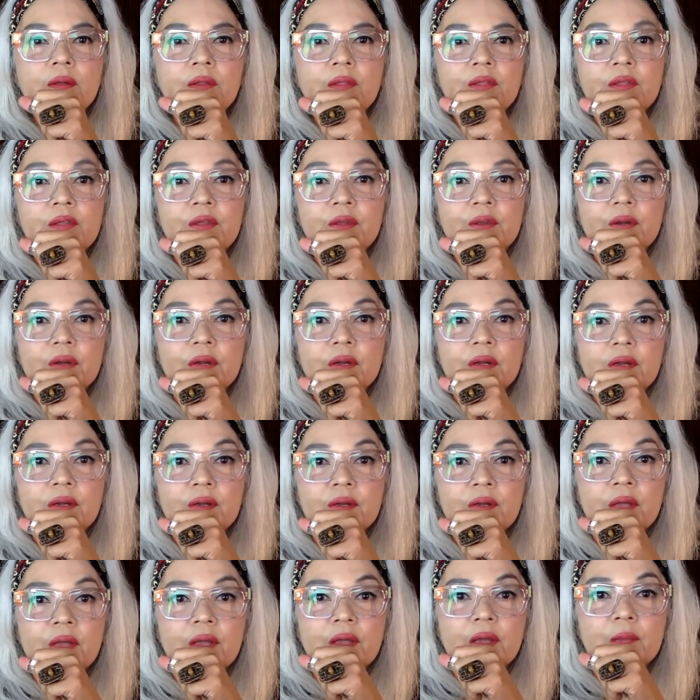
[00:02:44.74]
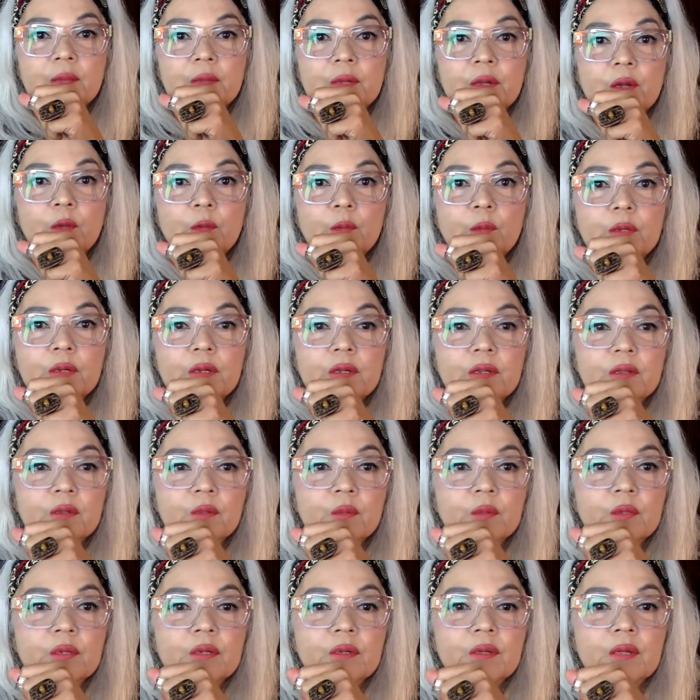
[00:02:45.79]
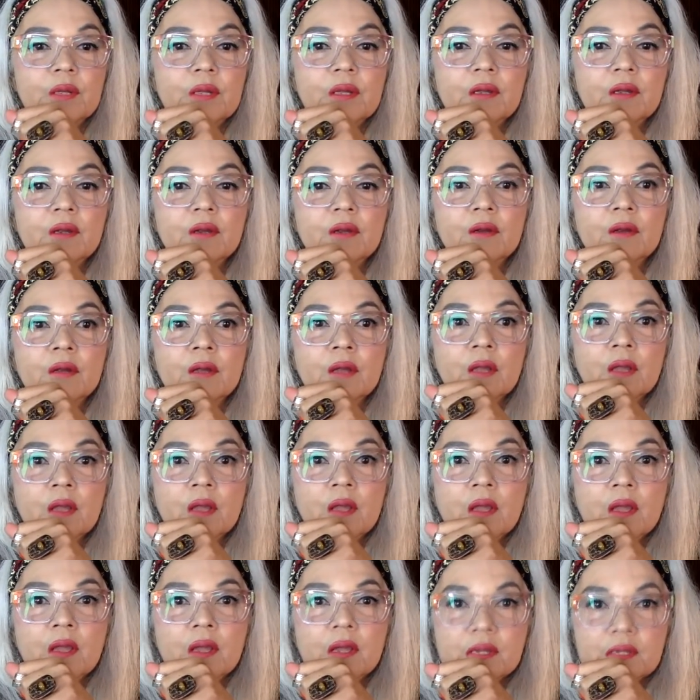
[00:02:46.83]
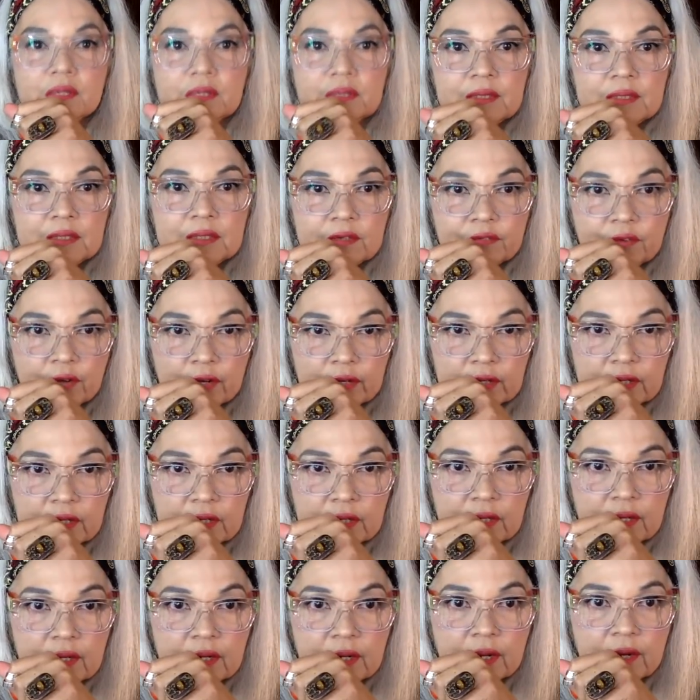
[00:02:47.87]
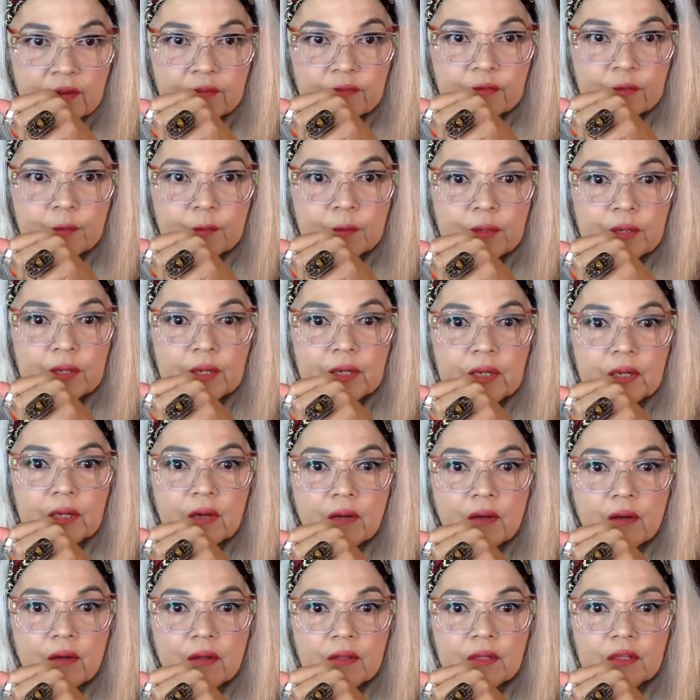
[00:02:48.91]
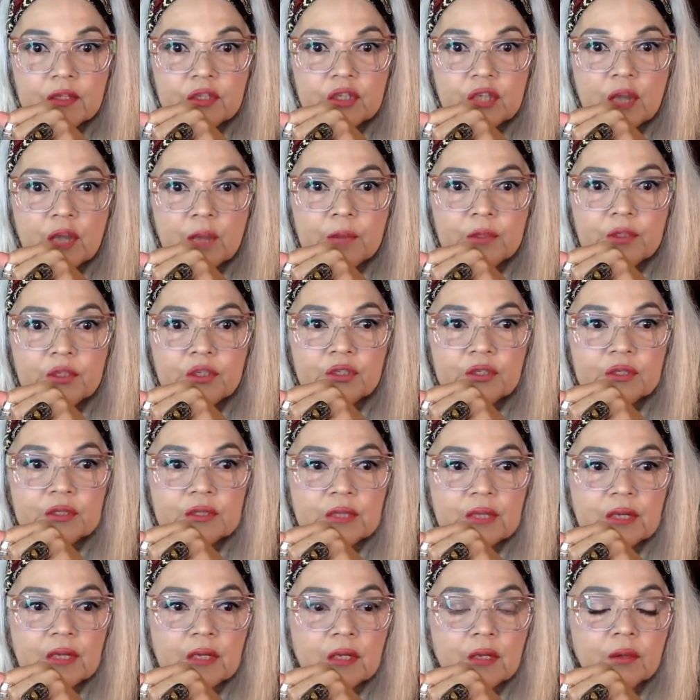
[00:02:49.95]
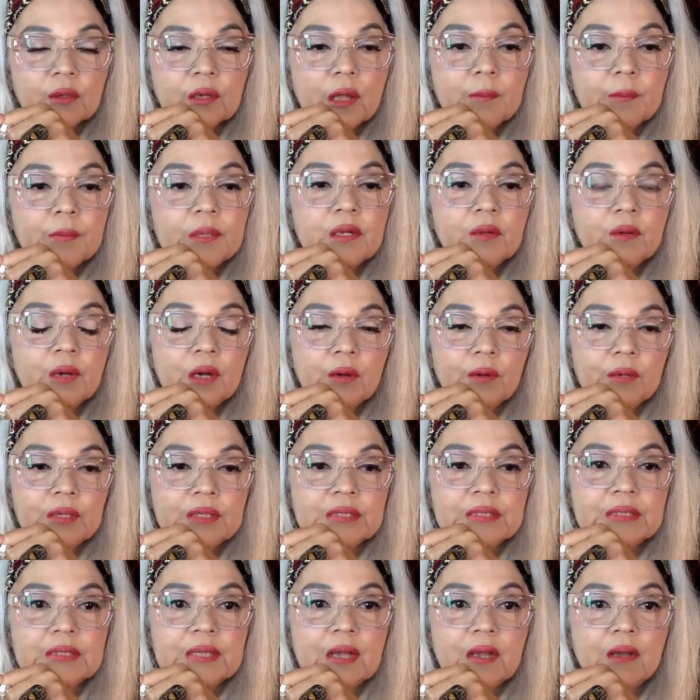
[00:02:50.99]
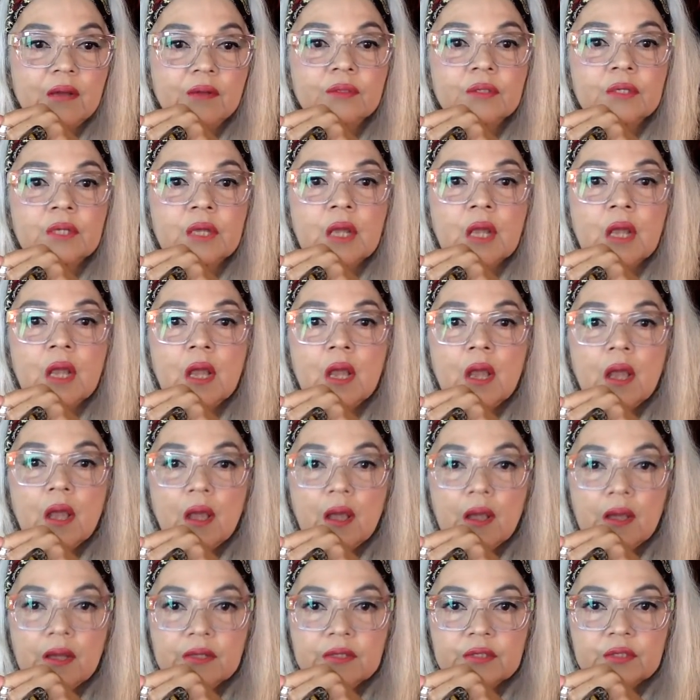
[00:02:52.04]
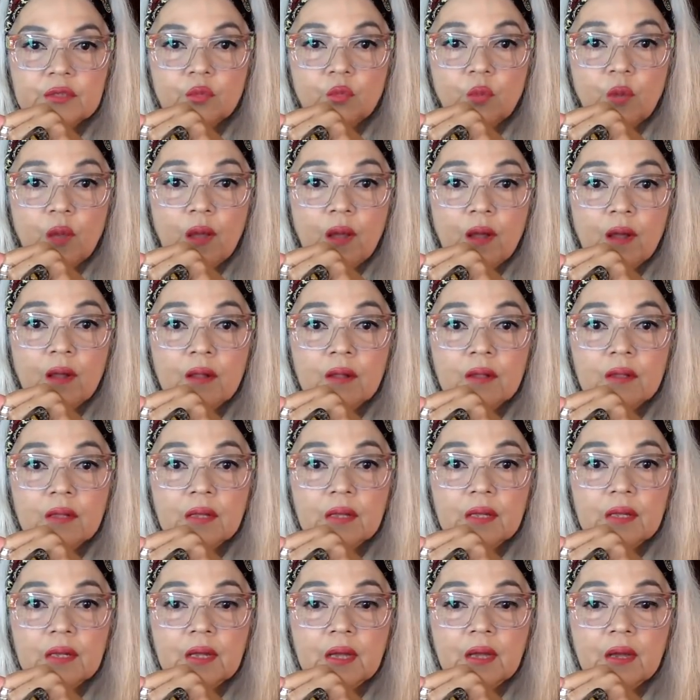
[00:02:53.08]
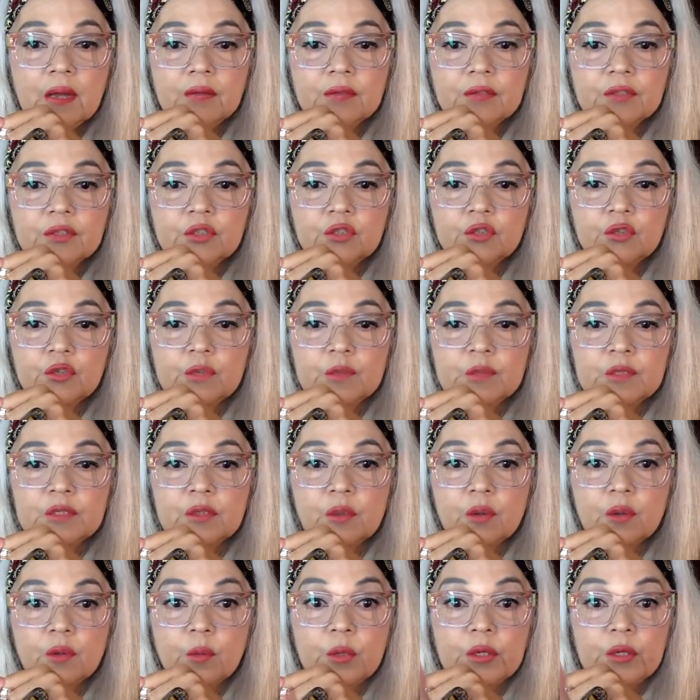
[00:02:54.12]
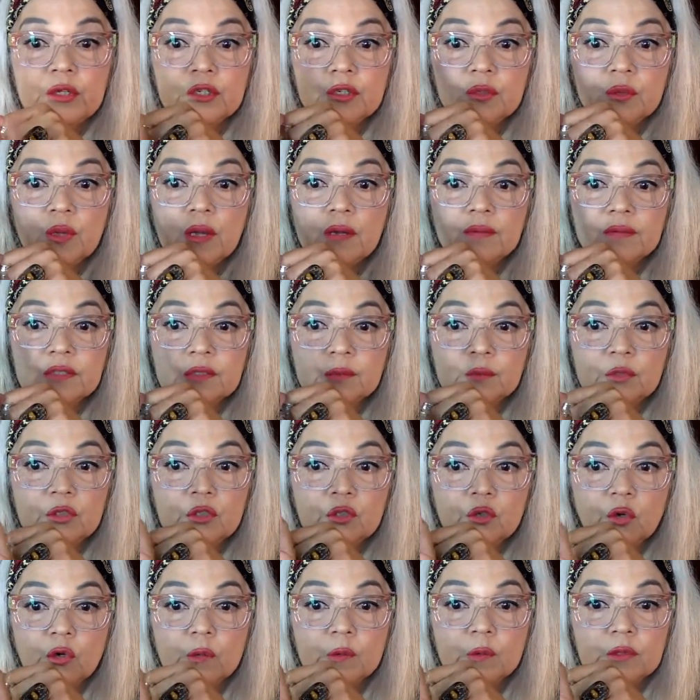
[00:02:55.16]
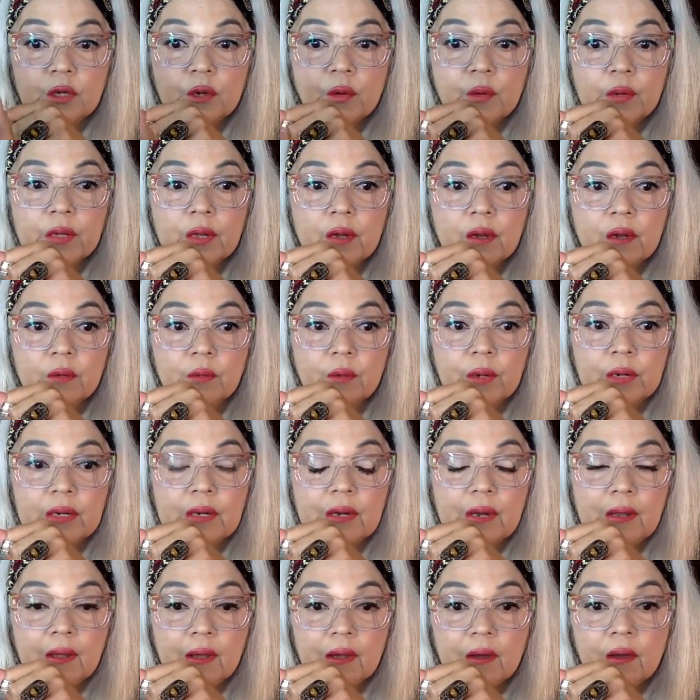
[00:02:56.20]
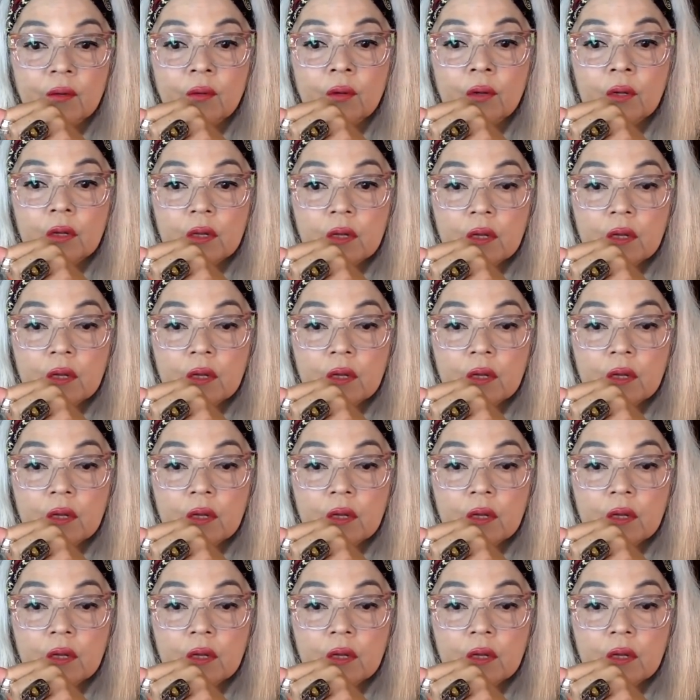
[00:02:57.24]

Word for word: there you are. Okay, I'm going to open another window here and see if I can get everybody on the chat. Be sure and say hello. Let me know how I sound as well and how the stream is going. We do have some storms going on right now.